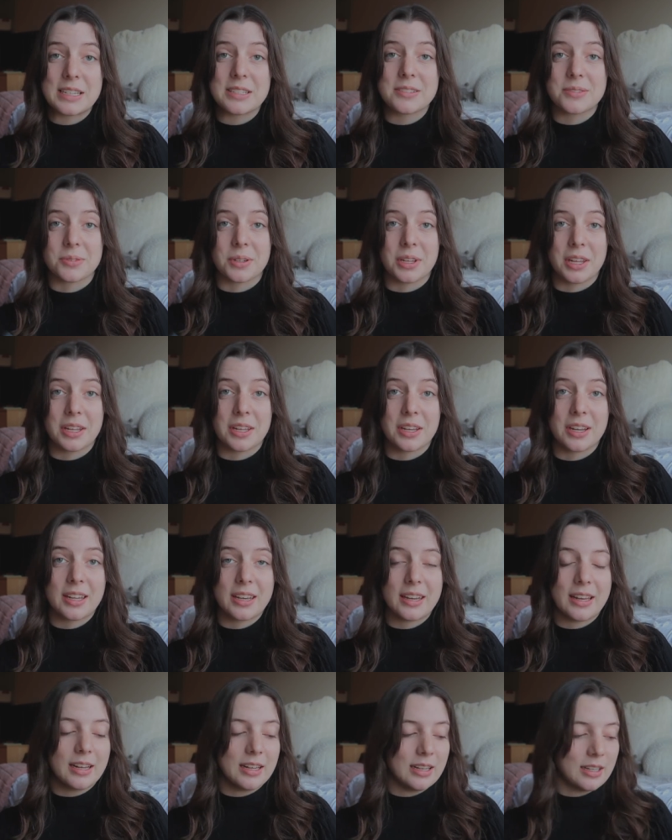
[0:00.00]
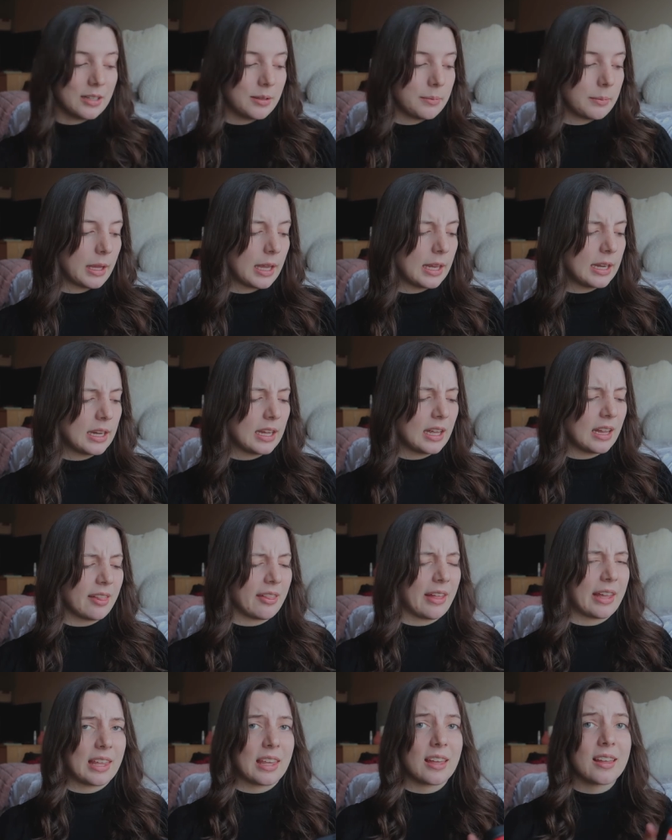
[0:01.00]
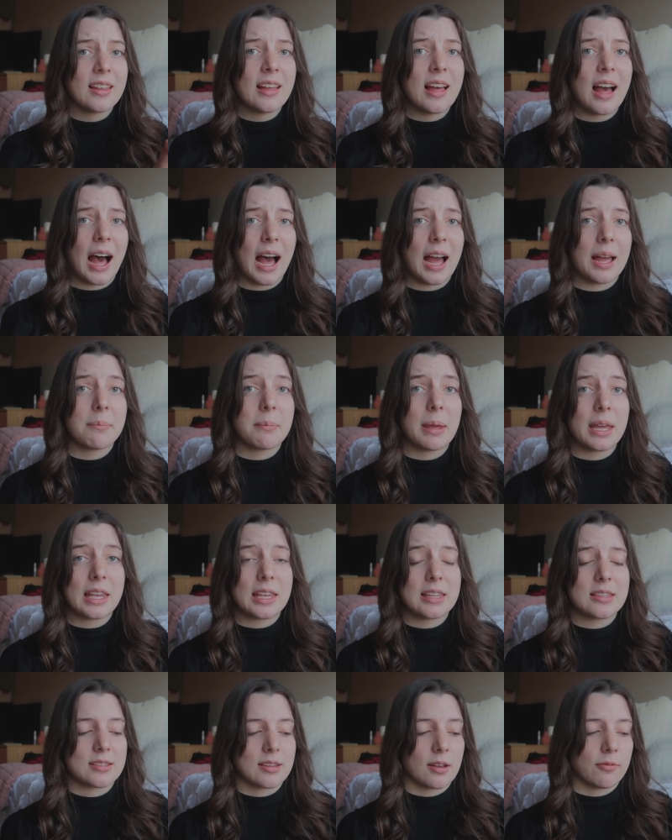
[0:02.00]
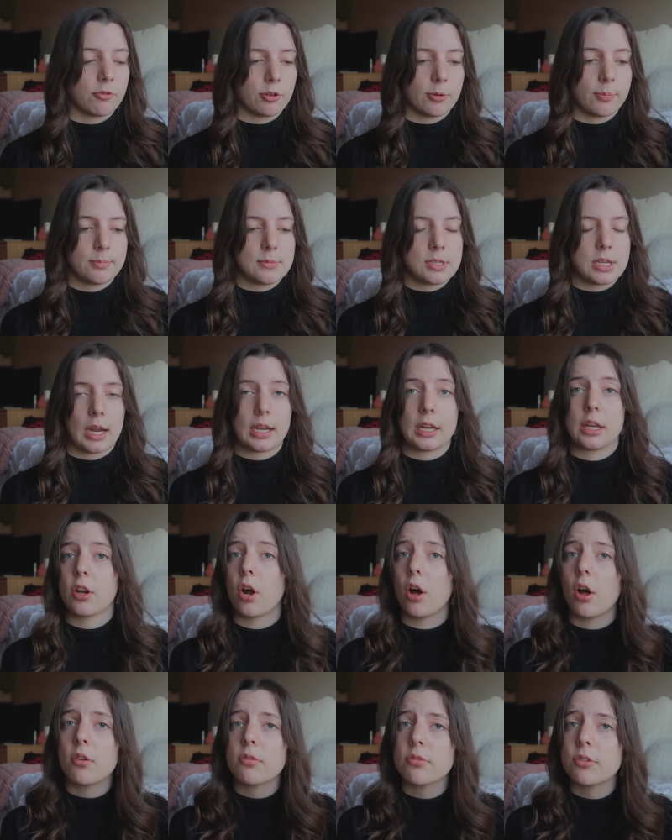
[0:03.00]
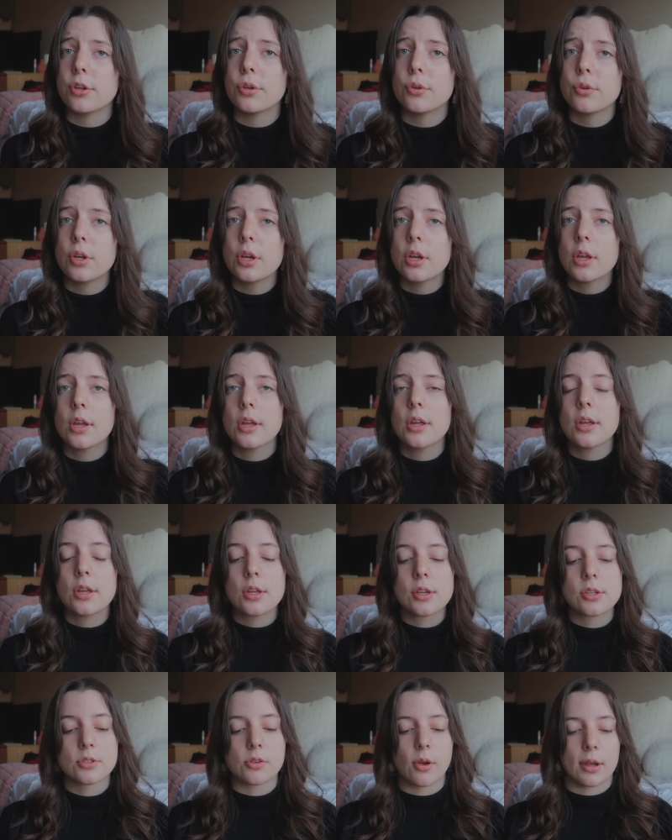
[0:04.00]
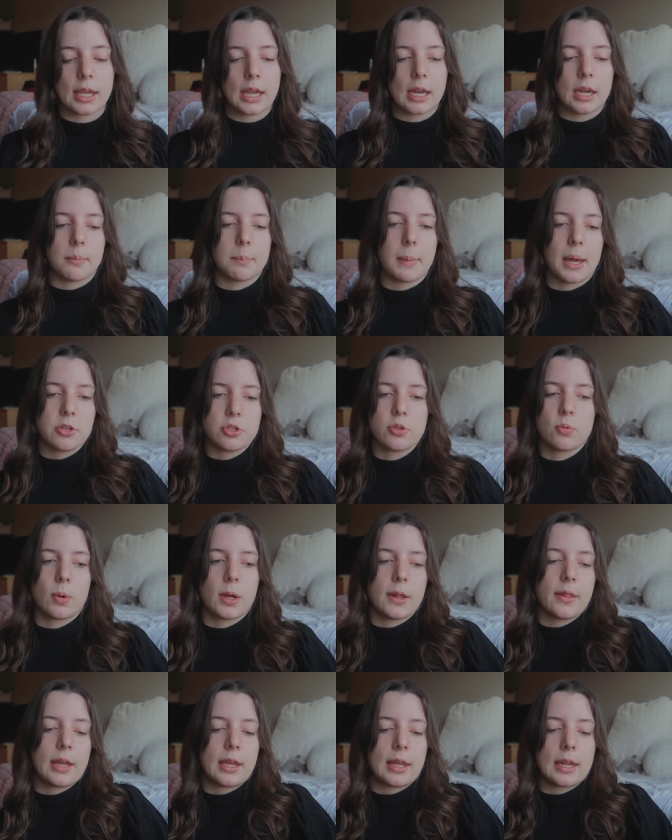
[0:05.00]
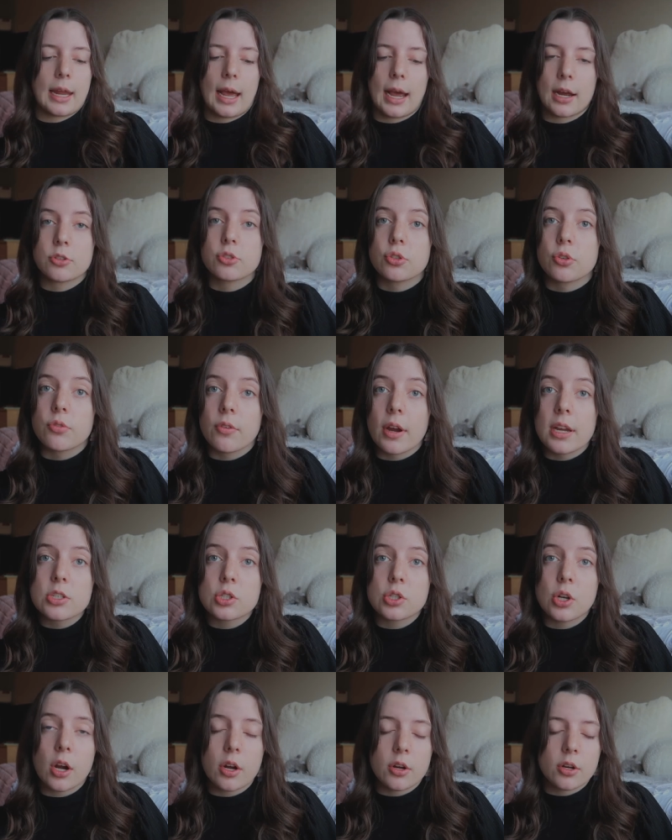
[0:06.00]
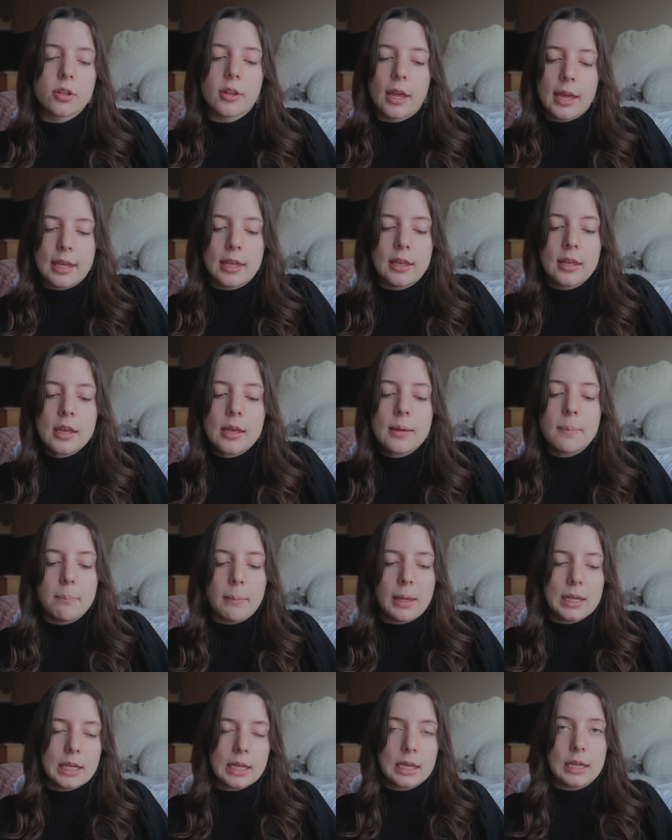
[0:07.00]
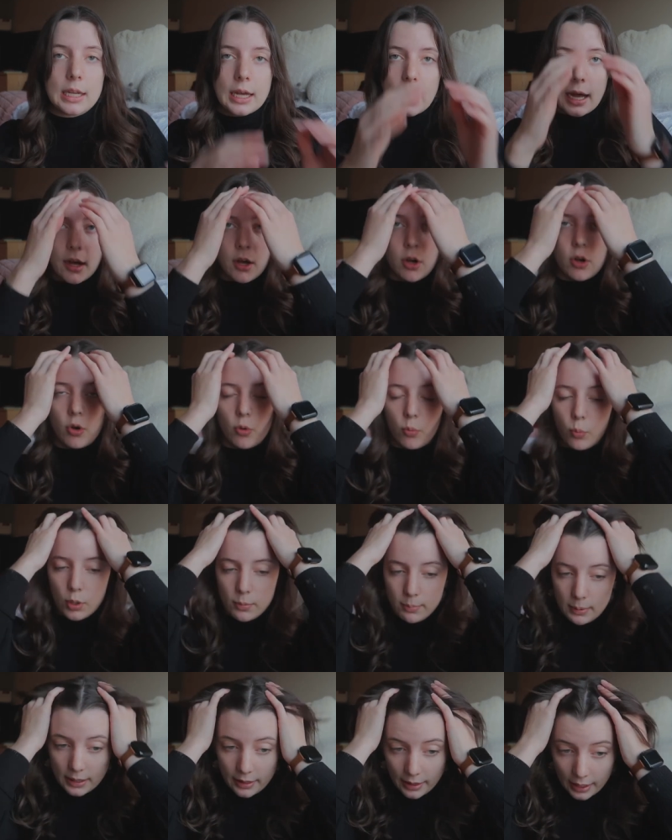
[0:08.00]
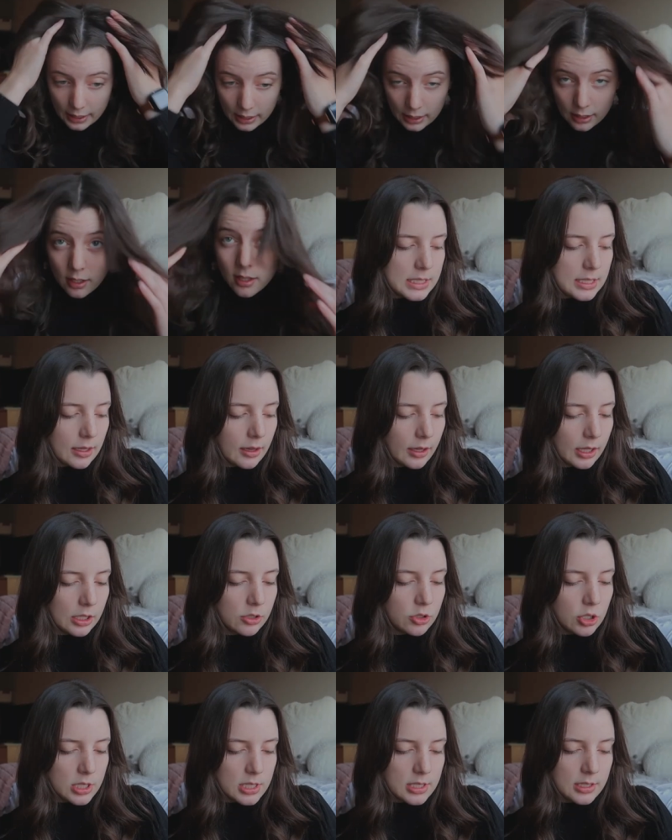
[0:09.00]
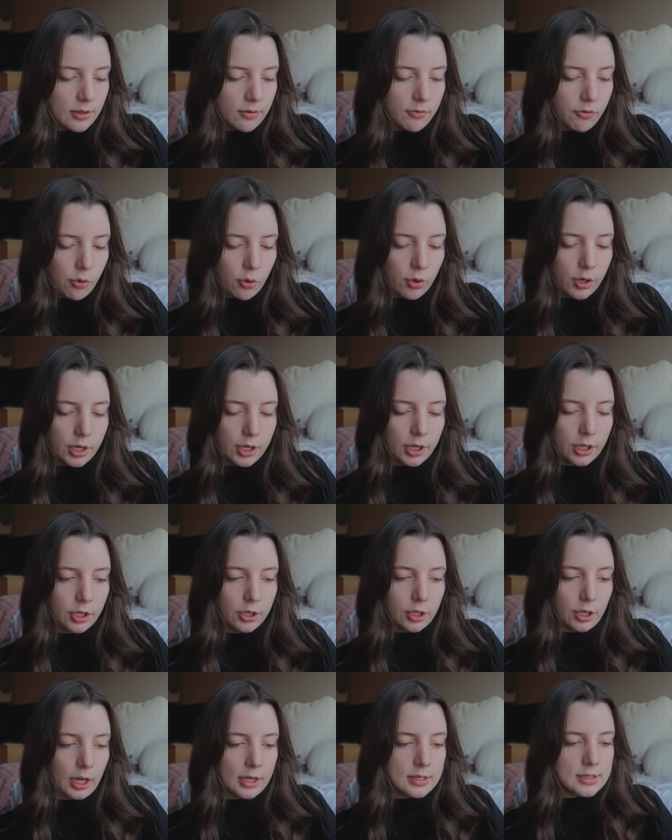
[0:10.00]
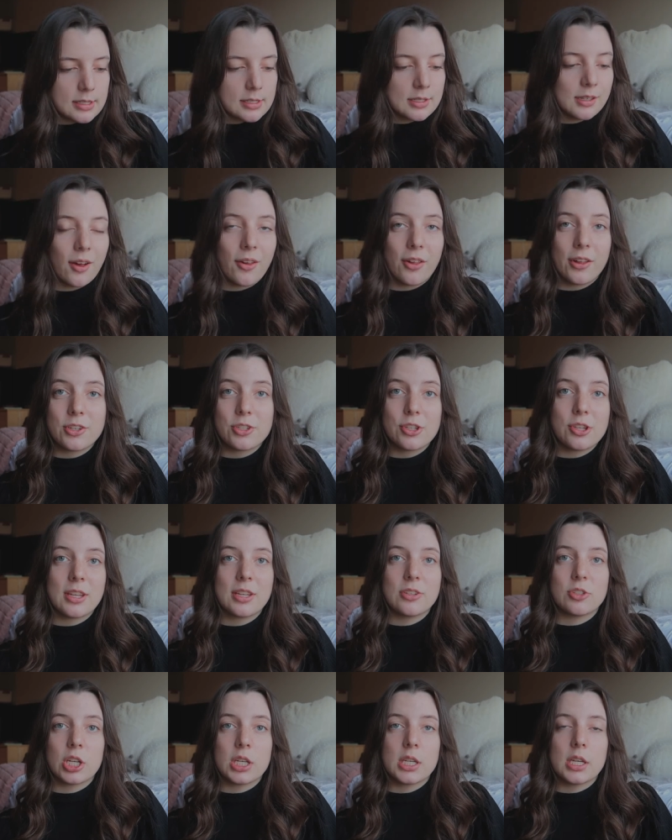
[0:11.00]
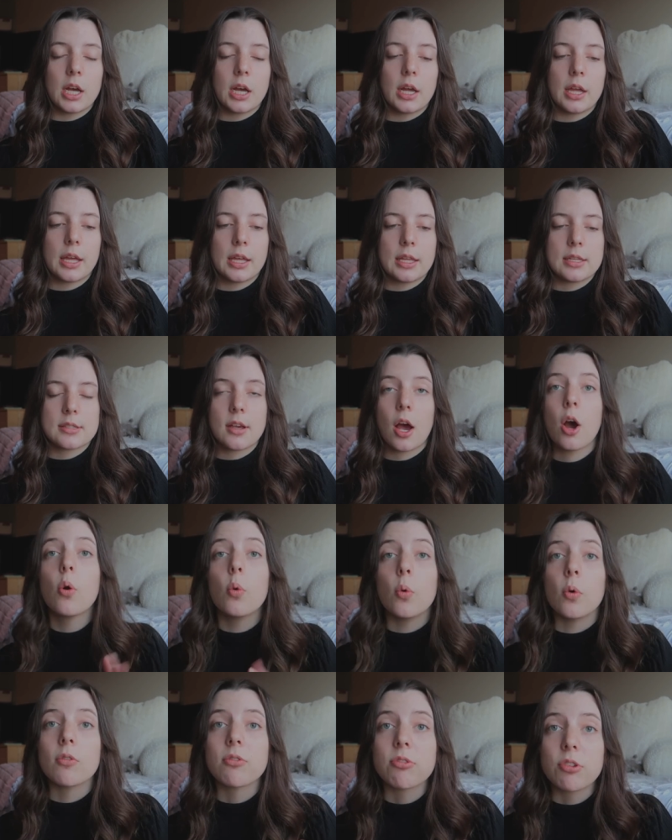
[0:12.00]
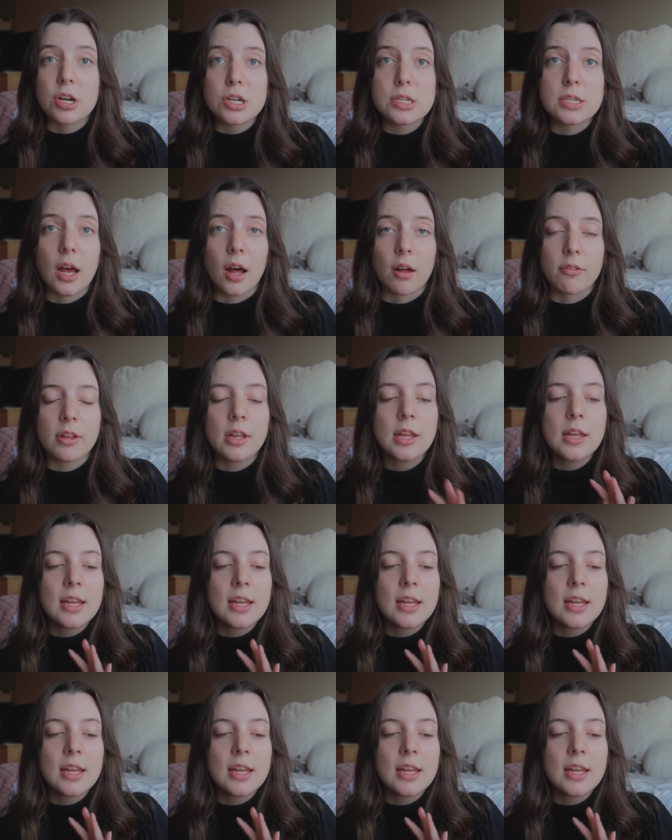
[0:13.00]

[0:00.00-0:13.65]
it's really good. Um, and like I'm making some from dining hall food so I can't imagine what like an actual restaurant or like making it at home would be like. Basically, just for your guys' knowledge, the agenda is, oh, first off,